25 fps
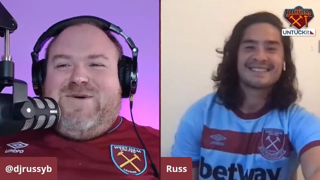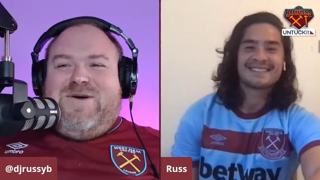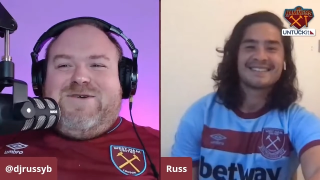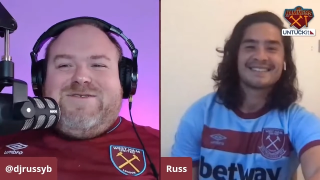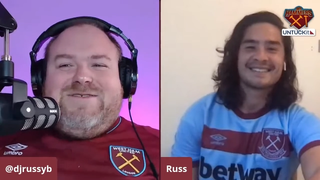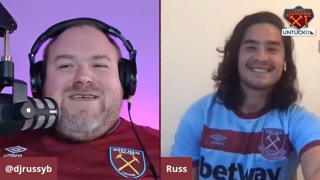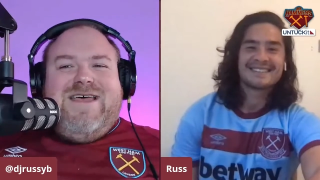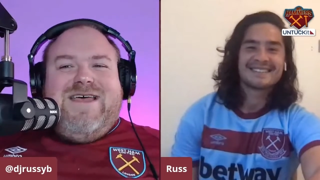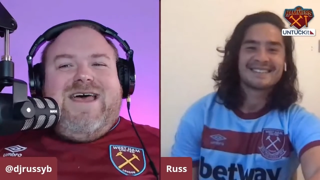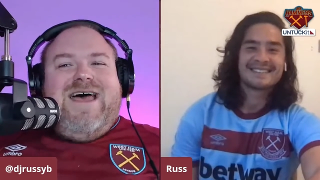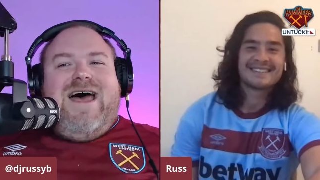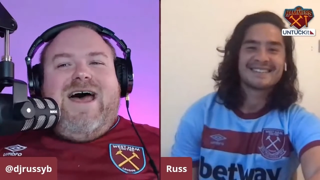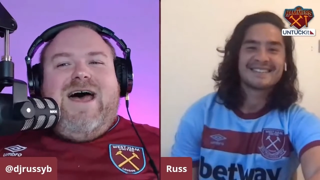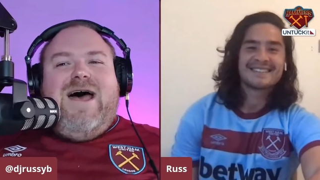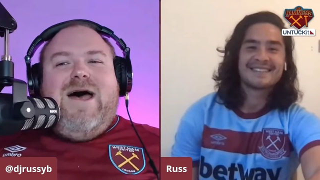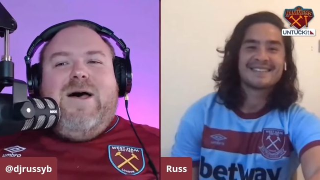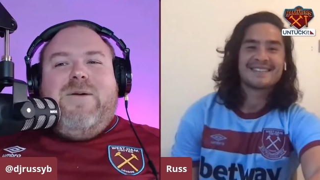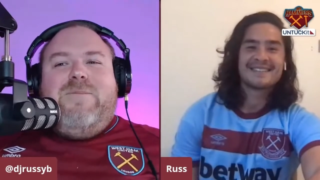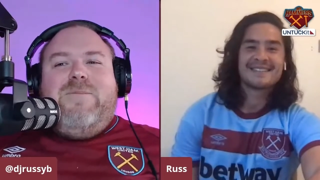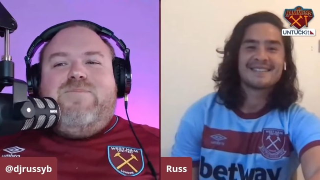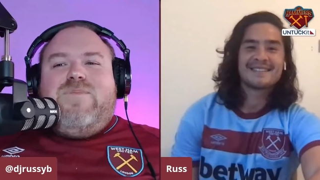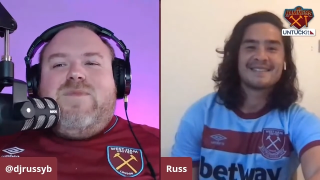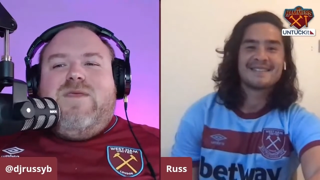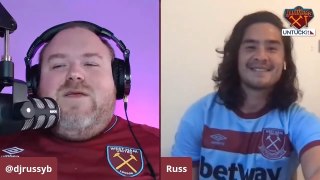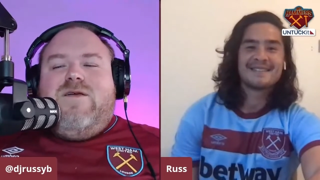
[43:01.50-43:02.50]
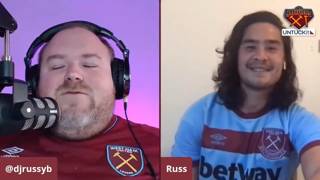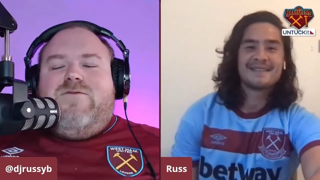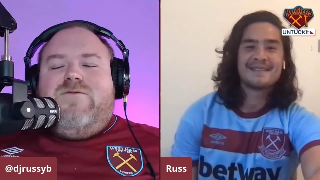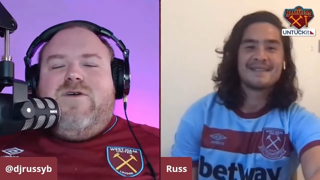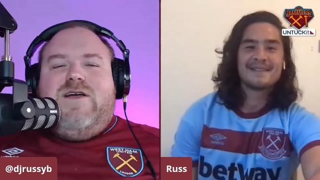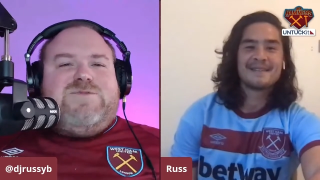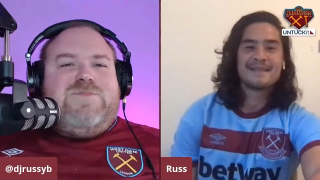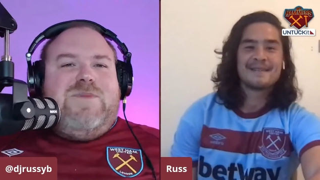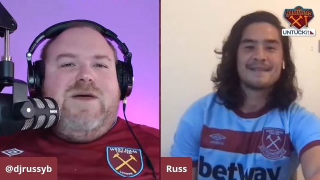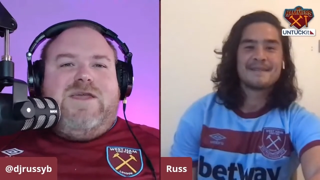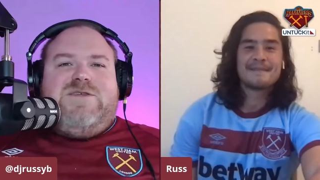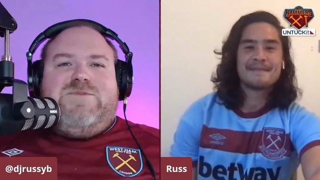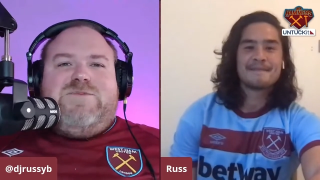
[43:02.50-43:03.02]
Speaker 1: boss. Um,
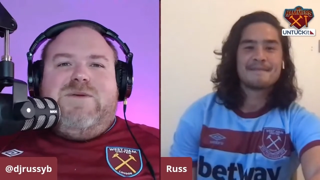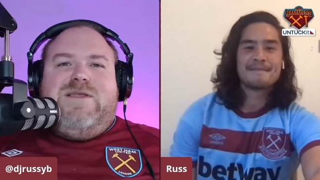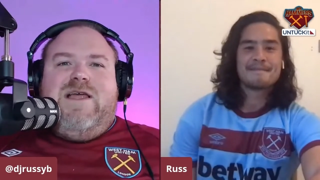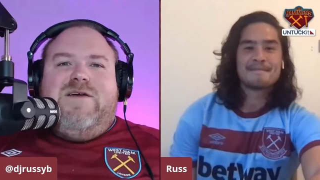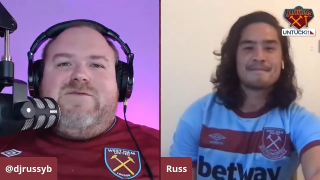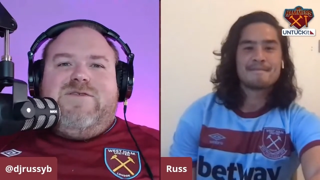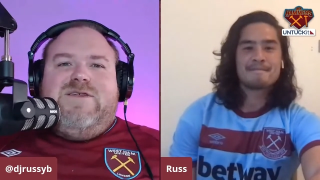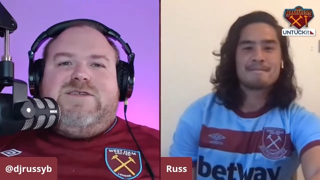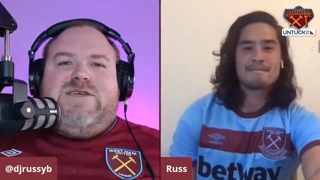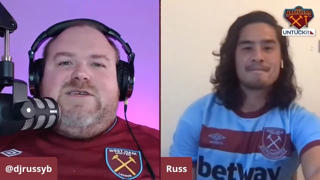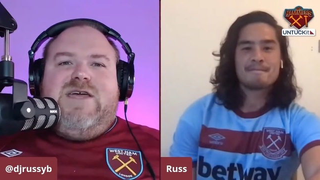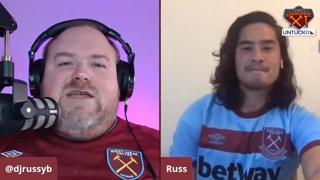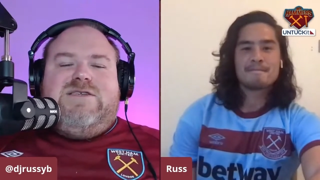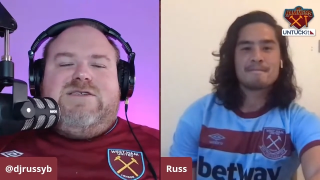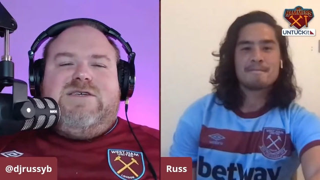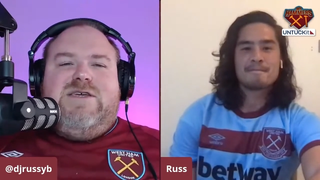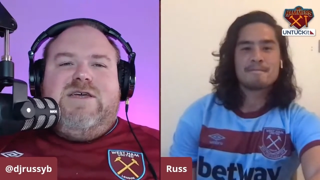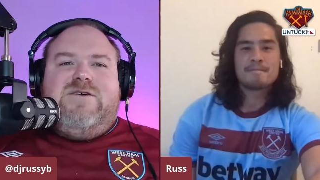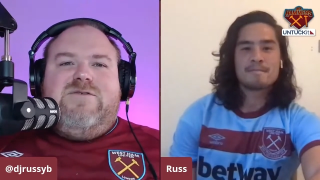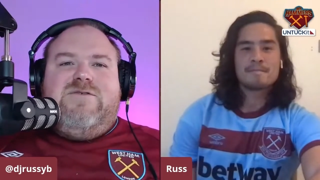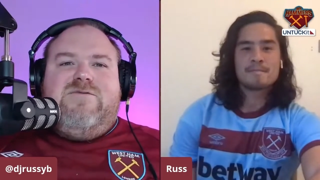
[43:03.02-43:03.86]
Russ, man, it's been lovely chatting to you.